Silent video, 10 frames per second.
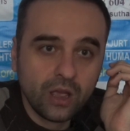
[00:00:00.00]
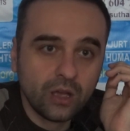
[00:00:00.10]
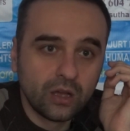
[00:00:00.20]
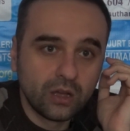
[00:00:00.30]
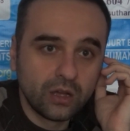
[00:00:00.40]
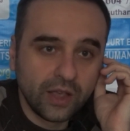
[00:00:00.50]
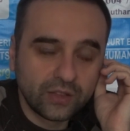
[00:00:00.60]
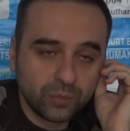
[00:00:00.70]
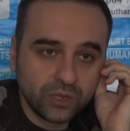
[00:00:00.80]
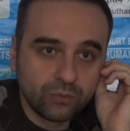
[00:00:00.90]

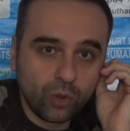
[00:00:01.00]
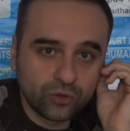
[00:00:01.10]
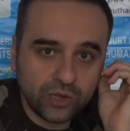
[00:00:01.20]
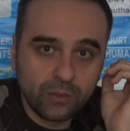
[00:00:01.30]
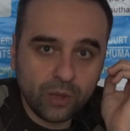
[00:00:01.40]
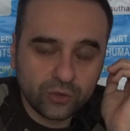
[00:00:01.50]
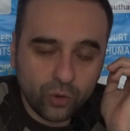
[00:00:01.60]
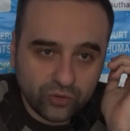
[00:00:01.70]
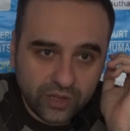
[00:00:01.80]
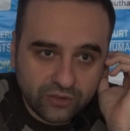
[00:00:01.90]
has been mostly about
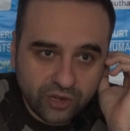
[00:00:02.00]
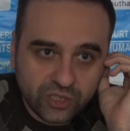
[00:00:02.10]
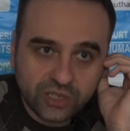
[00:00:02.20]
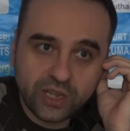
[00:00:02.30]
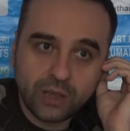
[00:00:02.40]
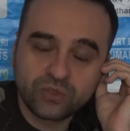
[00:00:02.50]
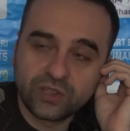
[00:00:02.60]
concentration camps.